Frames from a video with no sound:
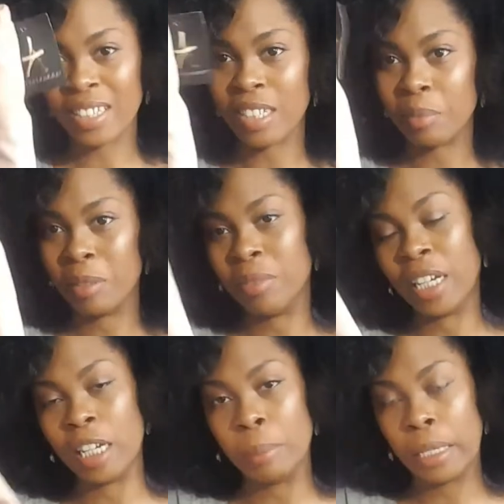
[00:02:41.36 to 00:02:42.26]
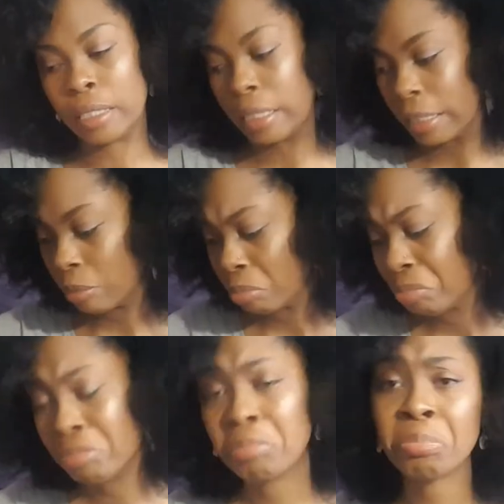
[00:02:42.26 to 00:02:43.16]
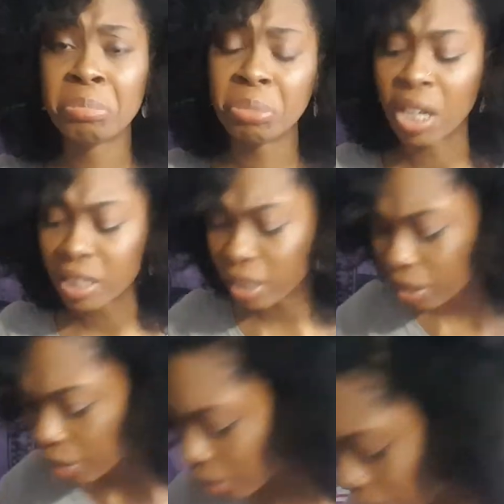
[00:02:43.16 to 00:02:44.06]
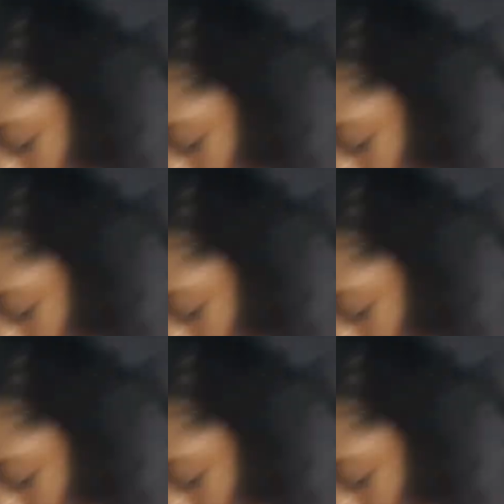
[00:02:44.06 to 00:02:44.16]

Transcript: that's that but I'm taking that back today sadly